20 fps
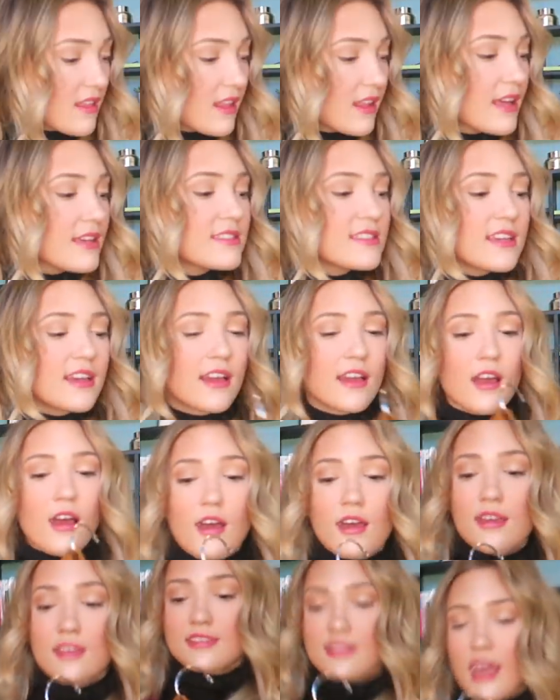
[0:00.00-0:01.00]
And the last thing I
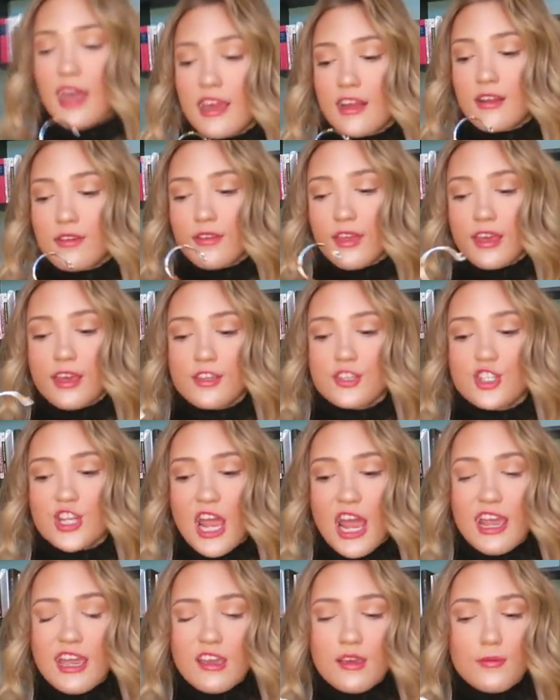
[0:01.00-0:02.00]
got is kind of like a
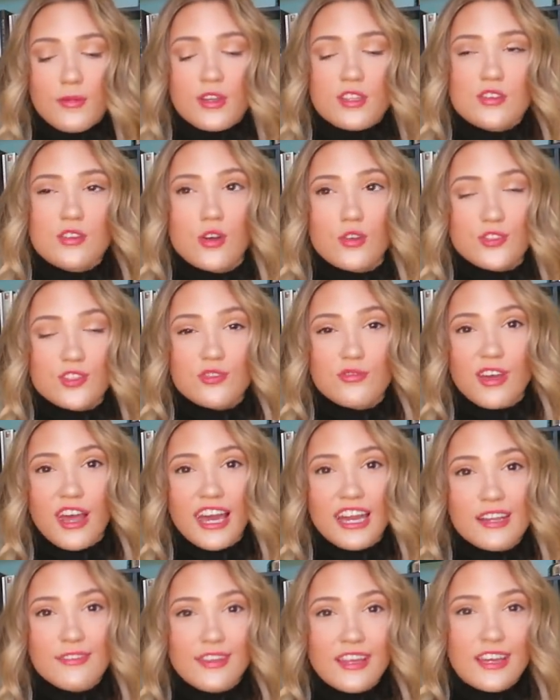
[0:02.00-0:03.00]
jacket, but it's also
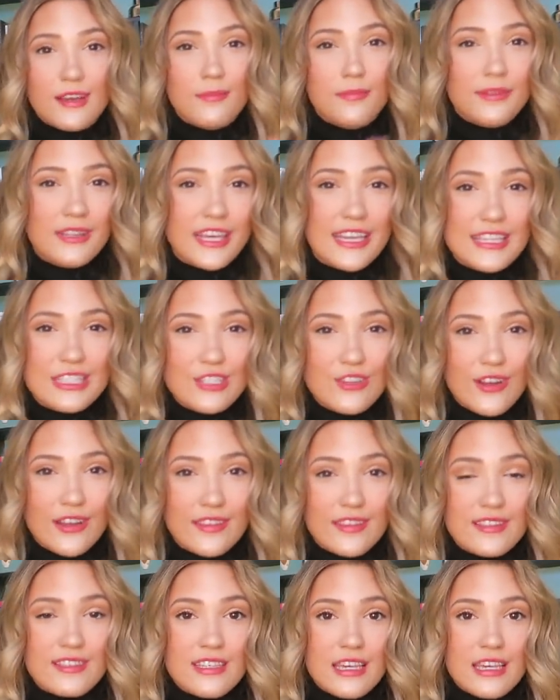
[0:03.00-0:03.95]
kind of like a blazer at the